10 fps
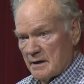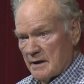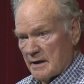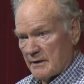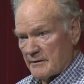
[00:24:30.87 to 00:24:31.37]

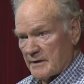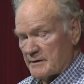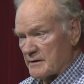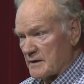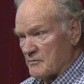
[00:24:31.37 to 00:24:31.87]
And
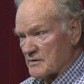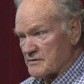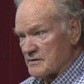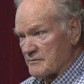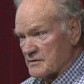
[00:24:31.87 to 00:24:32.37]
that it
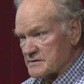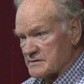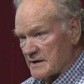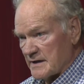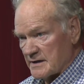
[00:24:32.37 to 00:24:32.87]
was, it was
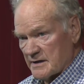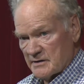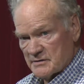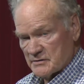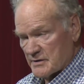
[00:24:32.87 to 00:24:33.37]
tied
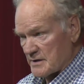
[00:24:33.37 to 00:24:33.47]
into